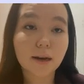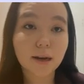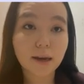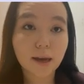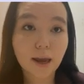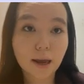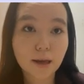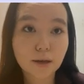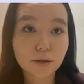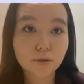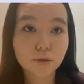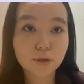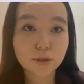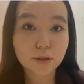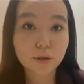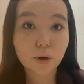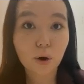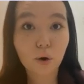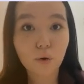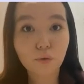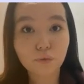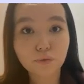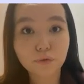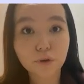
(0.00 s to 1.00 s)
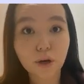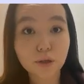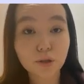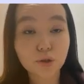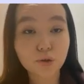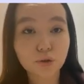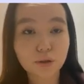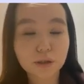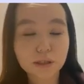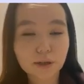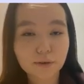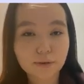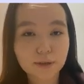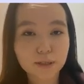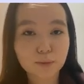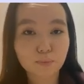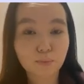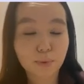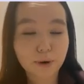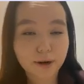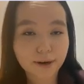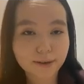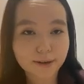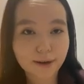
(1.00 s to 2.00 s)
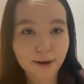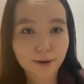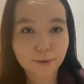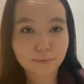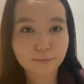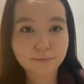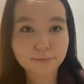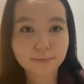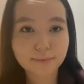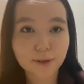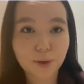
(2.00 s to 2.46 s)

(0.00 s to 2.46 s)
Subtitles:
case of constructivism paradigm.